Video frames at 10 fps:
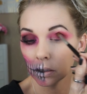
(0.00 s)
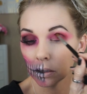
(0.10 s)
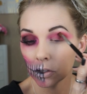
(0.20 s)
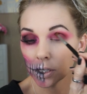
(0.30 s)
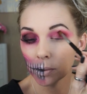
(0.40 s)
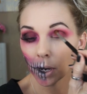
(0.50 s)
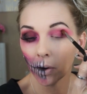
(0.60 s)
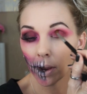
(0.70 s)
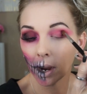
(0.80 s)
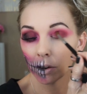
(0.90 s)
just about
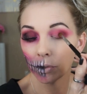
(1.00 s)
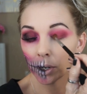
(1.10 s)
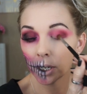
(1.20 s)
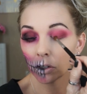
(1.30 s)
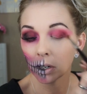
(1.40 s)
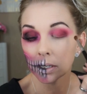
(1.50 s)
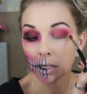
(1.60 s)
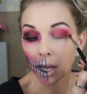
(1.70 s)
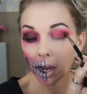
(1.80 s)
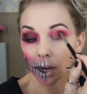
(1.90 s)
halfway across
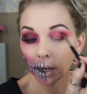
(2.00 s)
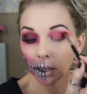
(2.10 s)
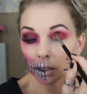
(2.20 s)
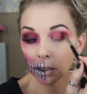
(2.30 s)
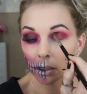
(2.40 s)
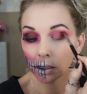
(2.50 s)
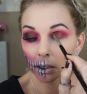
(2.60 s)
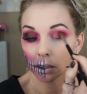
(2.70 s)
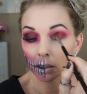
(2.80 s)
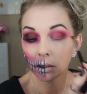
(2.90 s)
the eye,
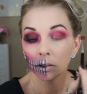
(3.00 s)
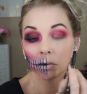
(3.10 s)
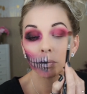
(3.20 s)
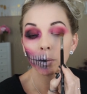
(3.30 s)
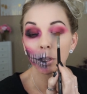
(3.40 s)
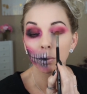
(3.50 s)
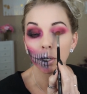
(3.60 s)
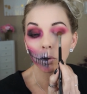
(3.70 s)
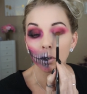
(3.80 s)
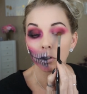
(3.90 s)
maybe
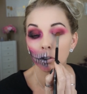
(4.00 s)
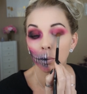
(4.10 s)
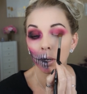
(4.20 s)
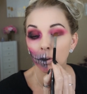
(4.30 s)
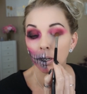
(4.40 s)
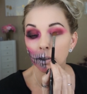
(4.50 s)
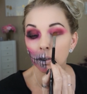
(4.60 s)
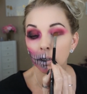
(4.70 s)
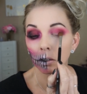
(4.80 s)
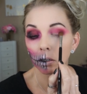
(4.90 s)
3/4, about right to
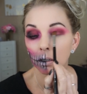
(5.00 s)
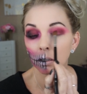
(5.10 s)
here.